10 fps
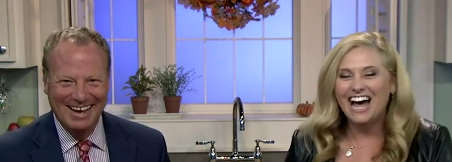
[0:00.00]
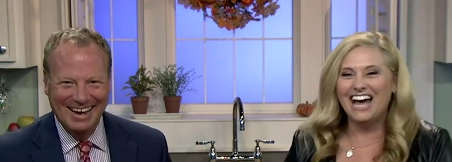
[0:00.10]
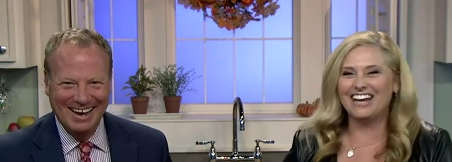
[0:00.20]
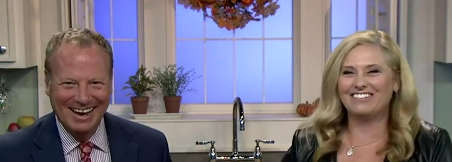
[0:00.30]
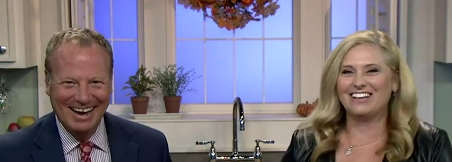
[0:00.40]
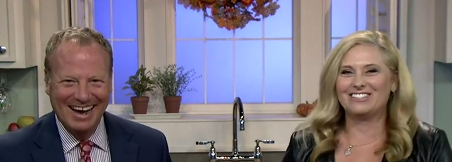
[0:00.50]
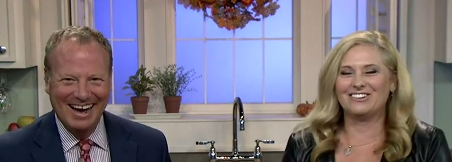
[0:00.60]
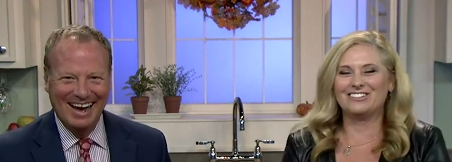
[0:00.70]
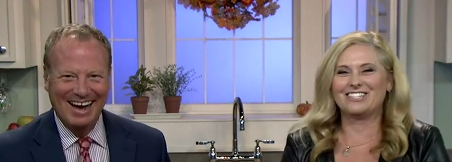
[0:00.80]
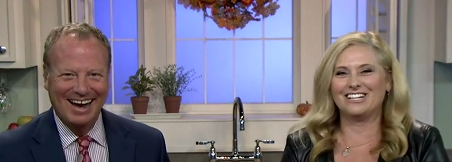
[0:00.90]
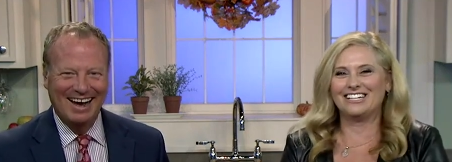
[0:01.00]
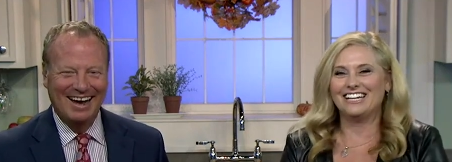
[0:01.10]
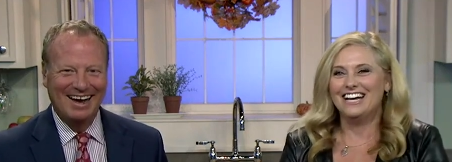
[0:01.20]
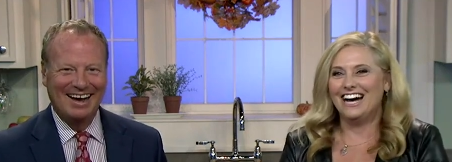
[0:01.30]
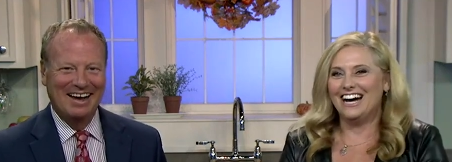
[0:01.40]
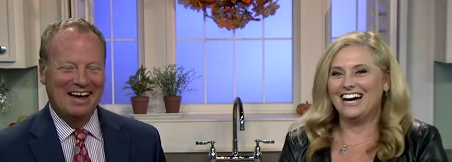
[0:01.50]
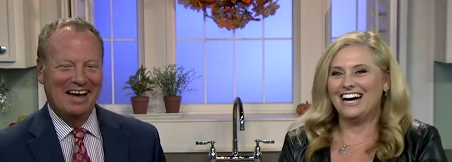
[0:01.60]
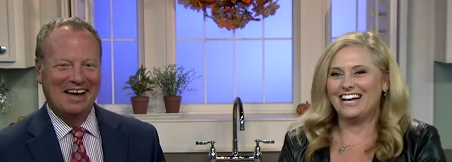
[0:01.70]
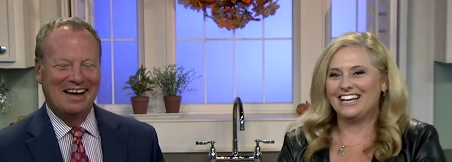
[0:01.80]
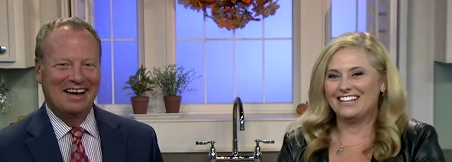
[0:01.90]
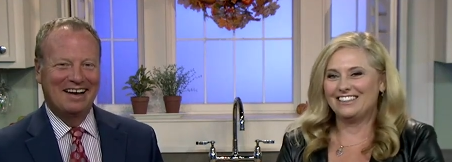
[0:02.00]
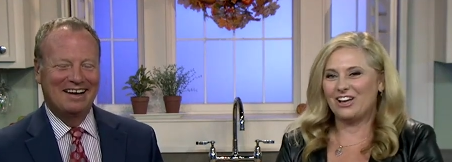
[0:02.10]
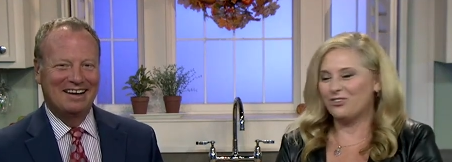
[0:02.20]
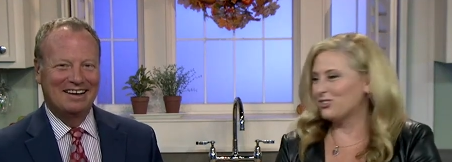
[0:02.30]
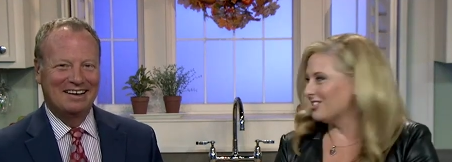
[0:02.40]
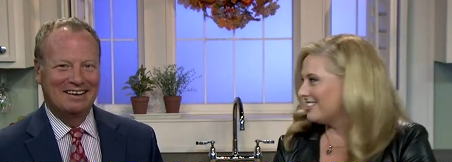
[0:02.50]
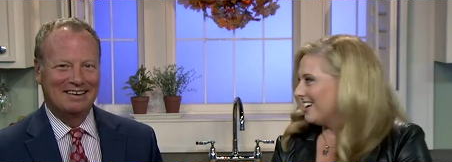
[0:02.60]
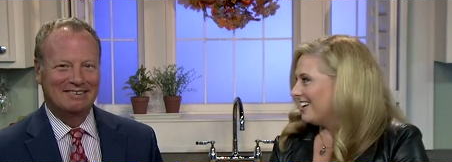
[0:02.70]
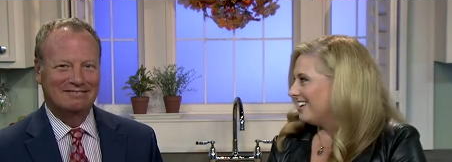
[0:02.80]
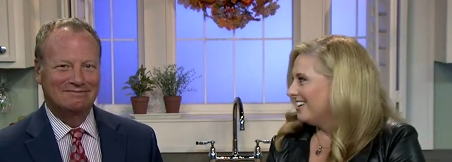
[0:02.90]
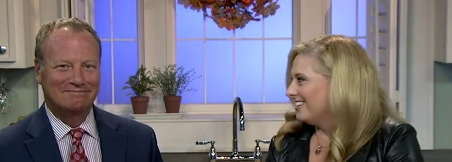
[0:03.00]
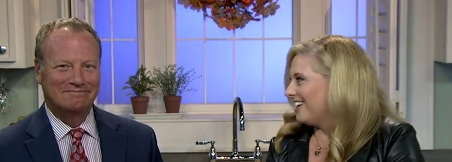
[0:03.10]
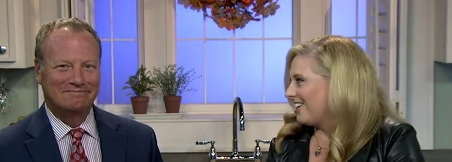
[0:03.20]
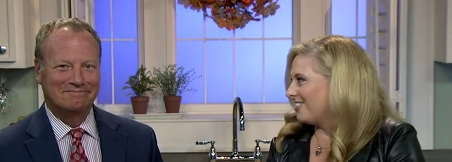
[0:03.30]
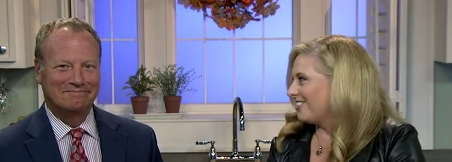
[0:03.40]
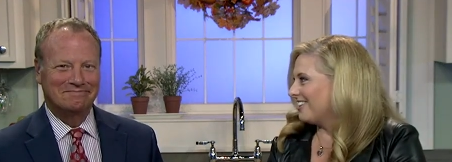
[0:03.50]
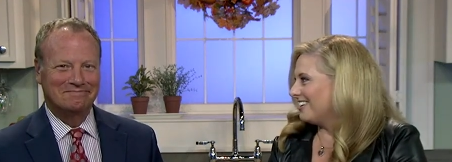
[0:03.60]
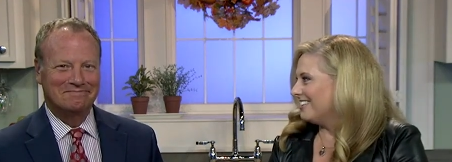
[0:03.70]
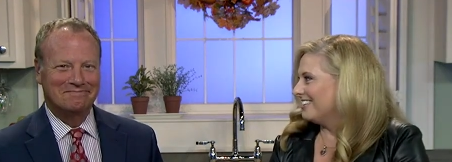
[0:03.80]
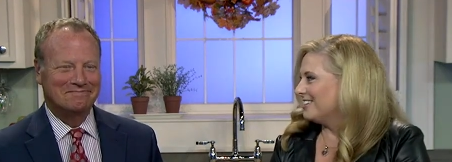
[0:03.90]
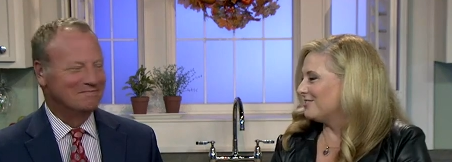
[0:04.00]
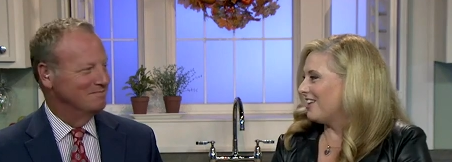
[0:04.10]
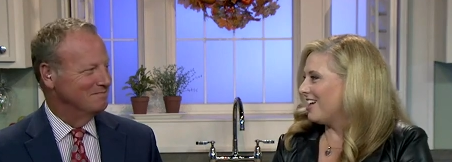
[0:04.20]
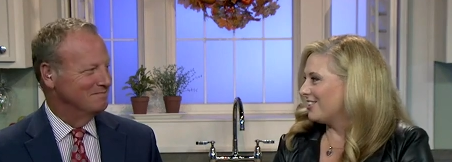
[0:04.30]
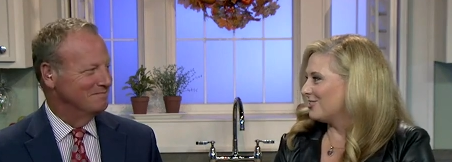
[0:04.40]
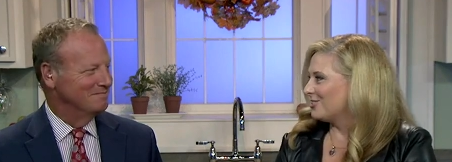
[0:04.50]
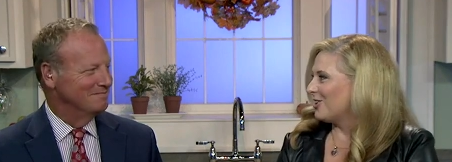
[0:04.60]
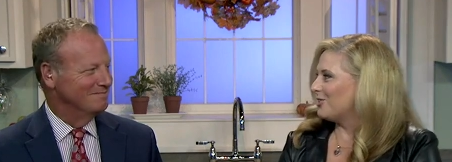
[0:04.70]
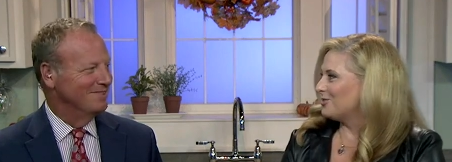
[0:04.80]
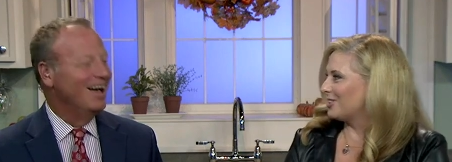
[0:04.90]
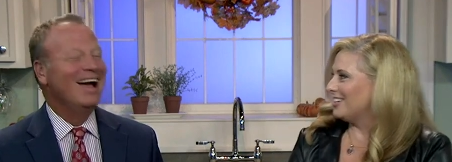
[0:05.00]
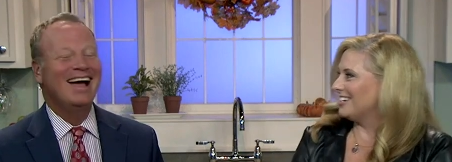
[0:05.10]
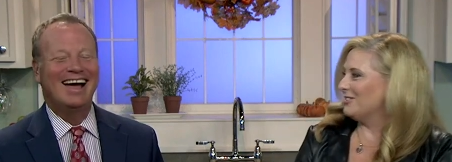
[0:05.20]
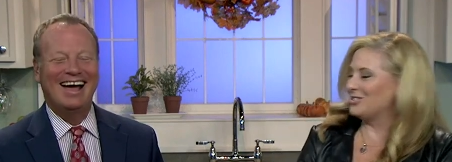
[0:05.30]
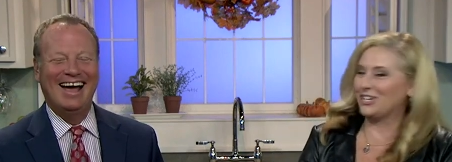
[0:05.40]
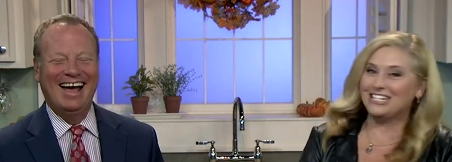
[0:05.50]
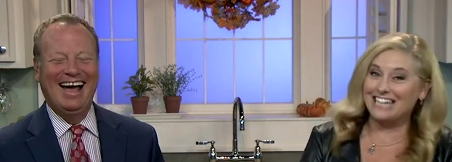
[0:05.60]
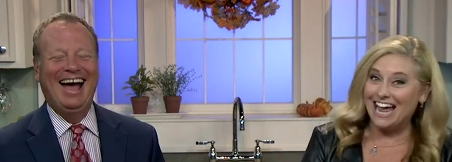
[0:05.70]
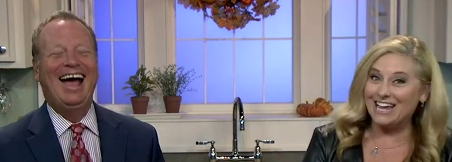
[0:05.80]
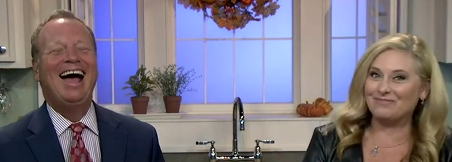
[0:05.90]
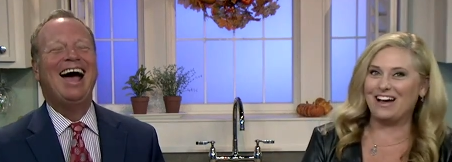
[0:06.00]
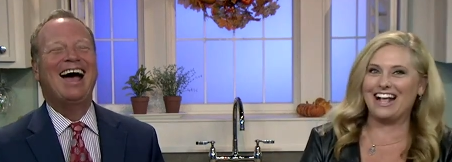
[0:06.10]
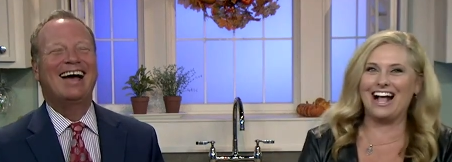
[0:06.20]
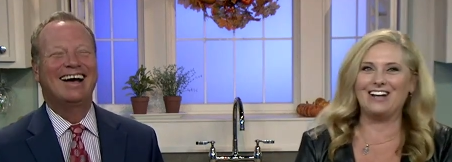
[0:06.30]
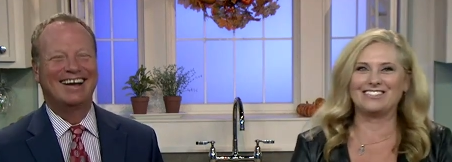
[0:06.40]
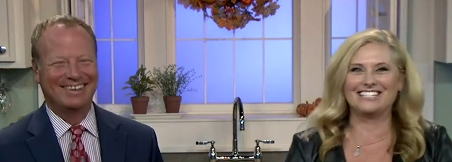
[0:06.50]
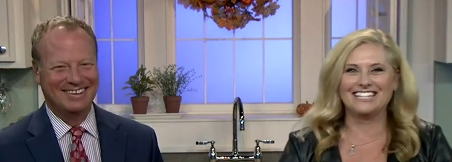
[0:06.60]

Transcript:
Speaker 1: anyway, so it was good. Uh, I the coach is uh, none other than his father, so it was a good it was a good day in my house.